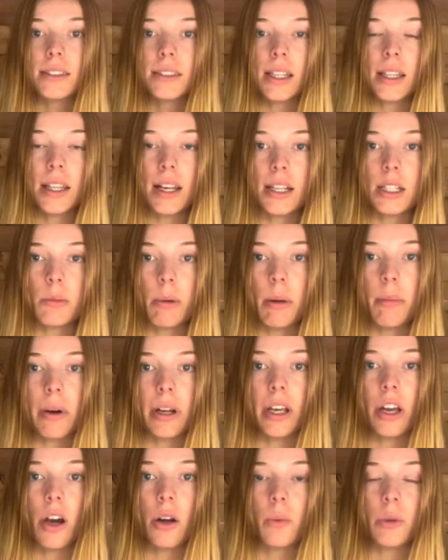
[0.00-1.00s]
thing that I spent
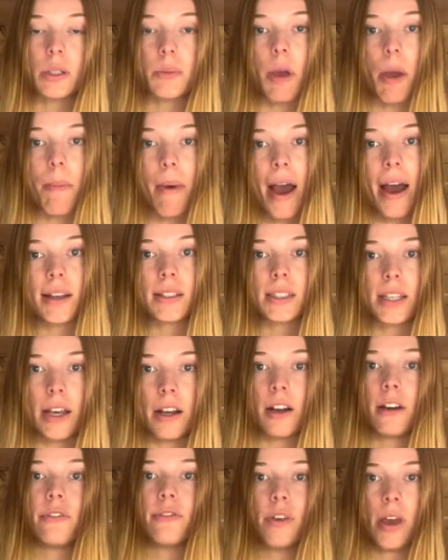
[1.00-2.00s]
money on was my Max
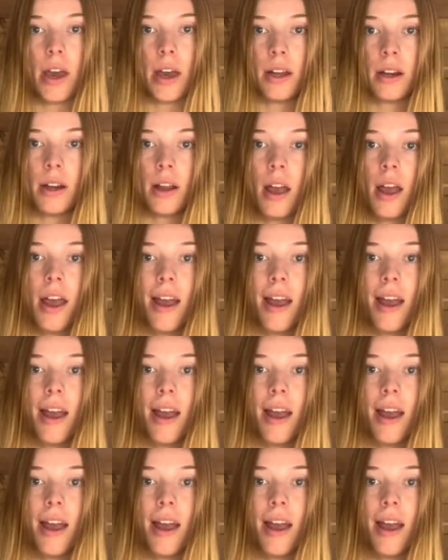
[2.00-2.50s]
Air fan.